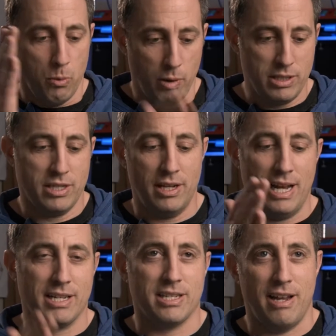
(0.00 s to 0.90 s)
what's the
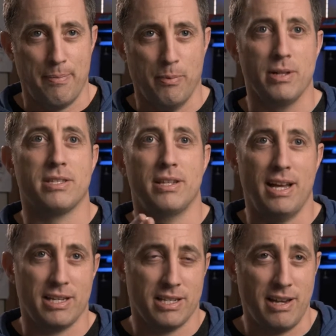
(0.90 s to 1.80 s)
next step, what's the
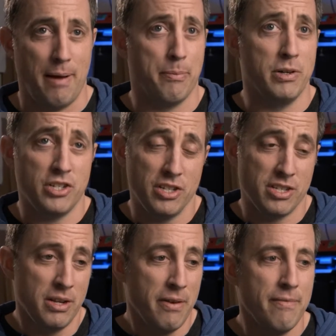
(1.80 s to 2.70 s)
next step, which
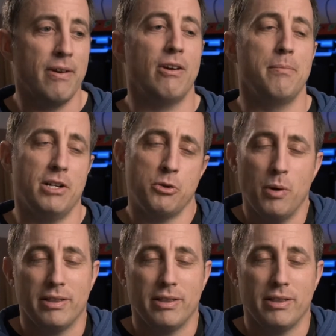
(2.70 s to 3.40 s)
is very much